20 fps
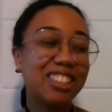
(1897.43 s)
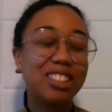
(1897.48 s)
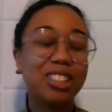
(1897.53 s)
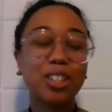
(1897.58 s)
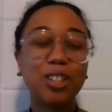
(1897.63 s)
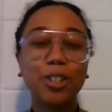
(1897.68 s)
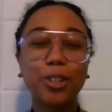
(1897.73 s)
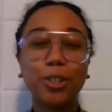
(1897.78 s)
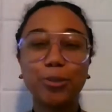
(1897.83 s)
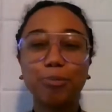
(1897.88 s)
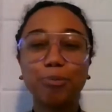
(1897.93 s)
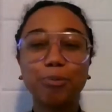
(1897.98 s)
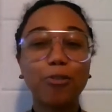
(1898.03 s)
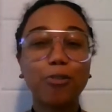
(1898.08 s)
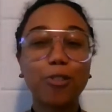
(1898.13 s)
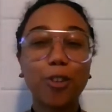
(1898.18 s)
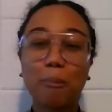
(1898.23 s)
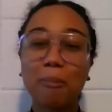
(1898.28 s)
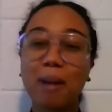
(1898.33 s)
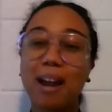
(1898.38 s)
So
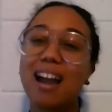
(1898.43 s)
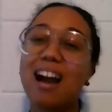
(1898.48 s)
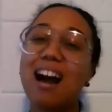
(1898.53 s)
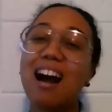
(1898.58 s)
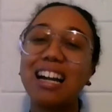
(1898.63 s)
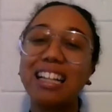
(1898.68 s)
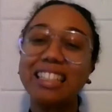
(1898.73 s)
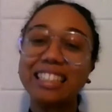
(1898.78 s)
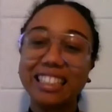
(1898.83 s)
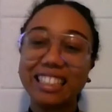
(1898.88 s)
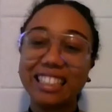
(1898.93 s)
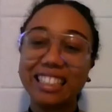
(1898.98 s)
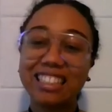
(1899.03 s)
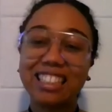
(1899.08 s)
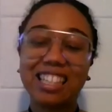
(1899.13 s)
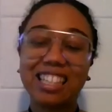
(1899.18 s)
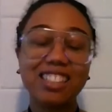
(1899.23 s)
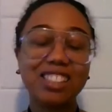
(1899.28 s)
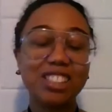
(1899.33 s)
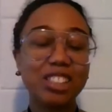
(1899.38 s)
for my audience,
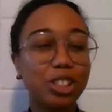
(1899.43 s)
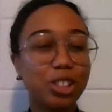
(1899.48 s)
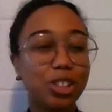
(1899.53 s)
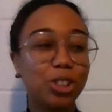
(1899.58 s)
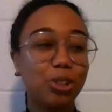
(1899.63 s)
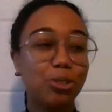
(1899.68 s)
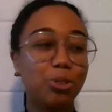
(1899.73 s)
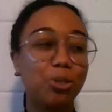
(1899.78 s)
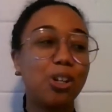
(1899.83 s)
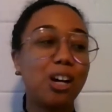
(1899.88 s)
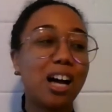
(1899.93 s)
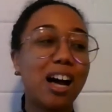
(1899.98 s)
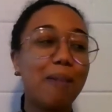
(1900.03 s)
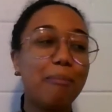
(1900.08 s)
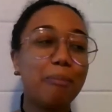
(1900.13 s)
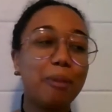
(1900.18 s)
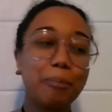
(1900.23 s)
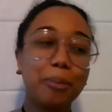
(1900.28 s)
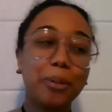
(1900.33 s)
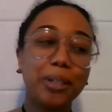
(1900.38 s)
as usual, I'll
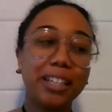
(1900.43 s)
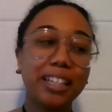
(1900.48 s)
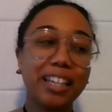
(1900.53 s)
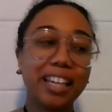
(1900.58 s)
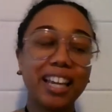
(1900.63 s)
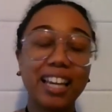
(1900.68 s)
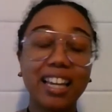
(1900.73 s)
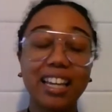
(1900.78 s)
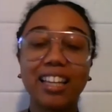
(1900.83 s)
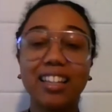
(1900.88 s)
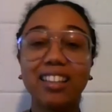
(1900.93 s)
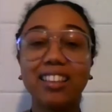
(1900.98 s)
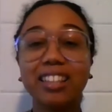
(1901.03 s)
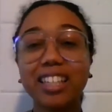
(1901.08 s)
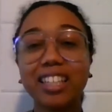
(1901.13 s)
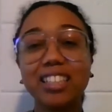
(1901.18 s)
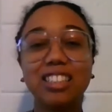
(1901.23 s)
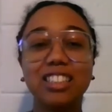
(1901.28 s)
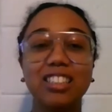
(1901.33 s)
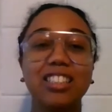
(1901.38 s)
be putting any
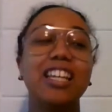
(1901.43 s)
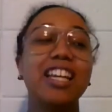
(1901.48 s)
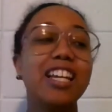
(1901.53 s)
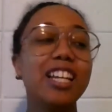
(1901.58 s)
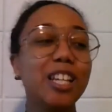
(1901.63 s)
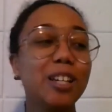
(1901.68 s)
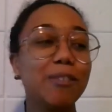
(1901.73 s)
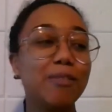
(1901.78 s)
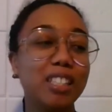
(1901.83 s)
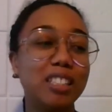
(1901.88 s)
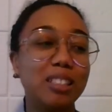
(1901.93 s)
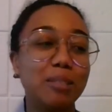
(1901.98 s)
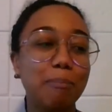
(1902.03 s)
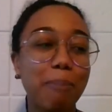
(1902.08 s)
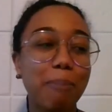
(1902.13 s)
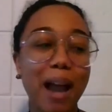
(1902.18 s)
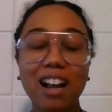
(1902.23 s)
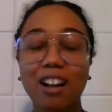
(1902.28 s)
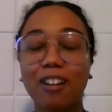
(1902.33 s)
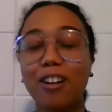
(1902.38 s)
links to any of this
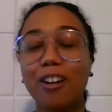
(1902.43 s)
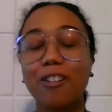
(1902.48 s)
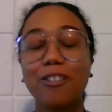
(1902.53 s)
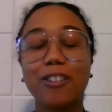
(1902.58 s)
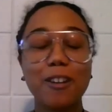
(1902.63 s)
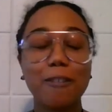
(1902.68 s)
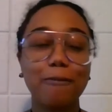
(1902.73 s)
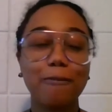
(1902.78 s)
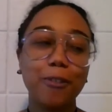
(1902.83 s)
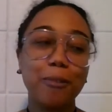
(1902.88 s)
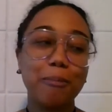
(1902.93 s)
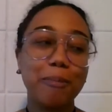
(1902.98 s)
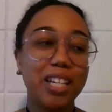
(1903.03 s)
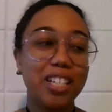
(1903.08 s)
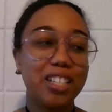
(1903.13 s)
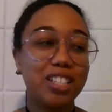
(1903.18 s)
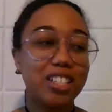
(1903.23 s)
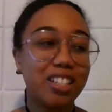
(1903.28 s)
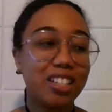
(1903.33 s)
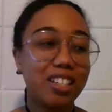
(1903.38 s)
background
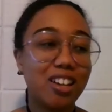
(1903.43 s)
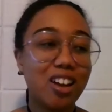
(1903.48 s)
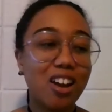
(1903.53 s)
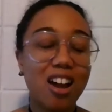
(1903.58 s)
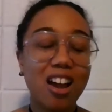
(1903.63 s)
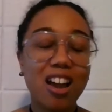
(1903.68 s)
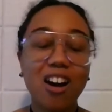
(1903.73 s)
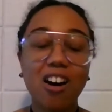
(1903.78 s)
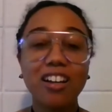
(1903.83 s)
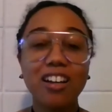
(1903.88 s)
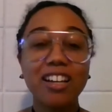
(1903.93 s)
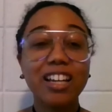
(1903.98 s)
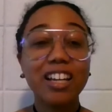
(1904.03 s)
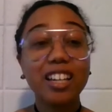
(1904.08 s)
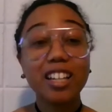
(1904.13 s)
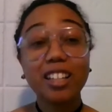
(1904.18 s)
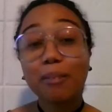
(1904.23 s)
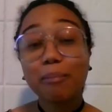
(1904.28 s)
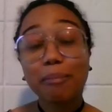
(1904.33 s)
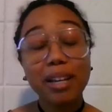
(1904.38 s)
information on
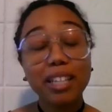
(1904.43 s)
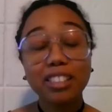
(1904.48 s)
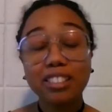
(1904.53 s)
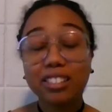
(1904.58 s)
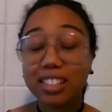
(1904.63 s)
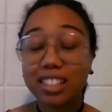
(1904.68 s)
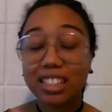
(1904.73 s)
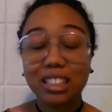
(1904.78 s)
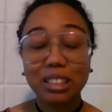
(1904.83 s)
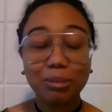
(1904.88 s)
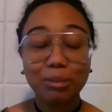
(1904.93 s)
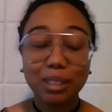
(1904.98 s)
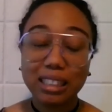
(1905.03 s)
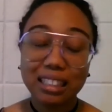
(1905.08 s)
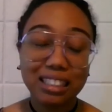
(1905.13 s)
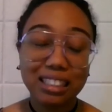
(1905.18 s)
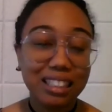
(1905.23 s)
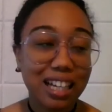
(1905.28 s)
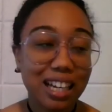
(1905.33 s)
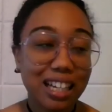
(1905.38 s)
any of the major things we
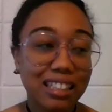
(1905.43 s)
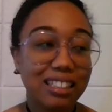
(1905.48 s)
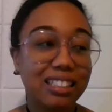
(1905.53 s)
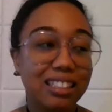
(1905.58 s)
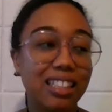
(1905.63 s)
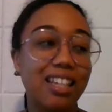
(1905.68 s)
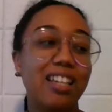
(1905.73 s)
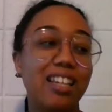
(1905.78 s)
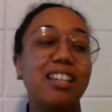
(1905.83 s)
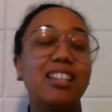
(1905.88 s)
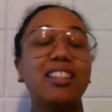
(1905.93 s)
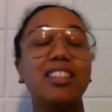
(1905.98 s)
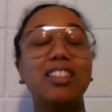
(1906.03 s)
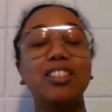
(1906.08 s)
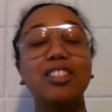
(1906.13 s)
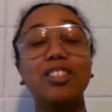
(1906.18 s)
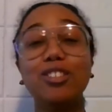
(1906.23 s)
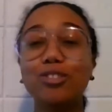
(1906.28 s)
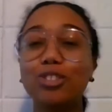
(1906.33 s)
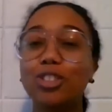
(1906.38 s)
discussed in the
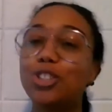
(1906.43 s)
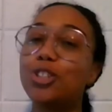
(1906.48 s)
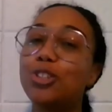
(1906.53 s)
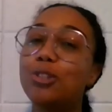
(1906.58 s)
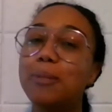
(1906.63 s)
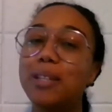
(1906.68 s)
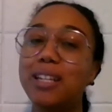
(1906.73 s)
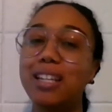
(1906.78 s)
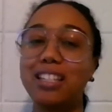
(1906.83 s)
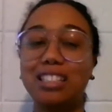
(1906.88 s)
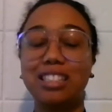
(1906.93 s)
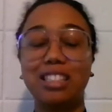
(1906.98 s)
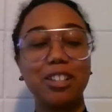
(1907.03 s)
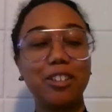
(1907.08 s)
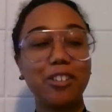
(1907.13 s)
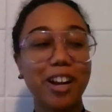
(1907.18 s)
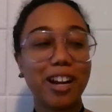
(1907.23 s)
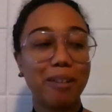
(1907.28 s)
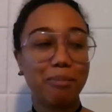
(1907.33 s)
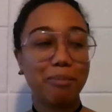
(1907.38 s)
YouTube and
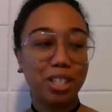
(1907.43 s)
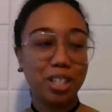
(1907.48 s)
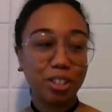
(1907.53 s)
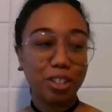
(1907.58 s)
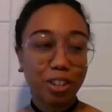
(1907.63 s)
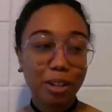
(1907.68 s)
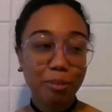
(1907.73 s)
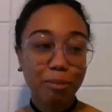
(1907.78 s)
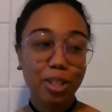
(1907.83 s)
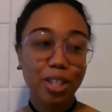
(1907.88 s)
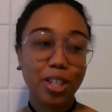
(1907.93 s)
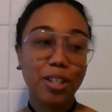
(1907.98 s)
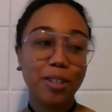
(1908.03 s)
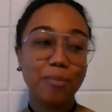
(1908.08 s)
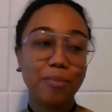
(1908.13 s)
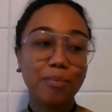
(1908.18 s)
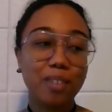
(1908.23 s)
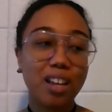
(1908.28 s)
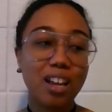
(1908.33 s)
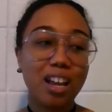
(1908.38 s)
Instagram
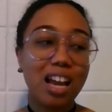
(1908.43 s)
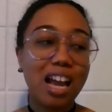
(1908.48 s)
description.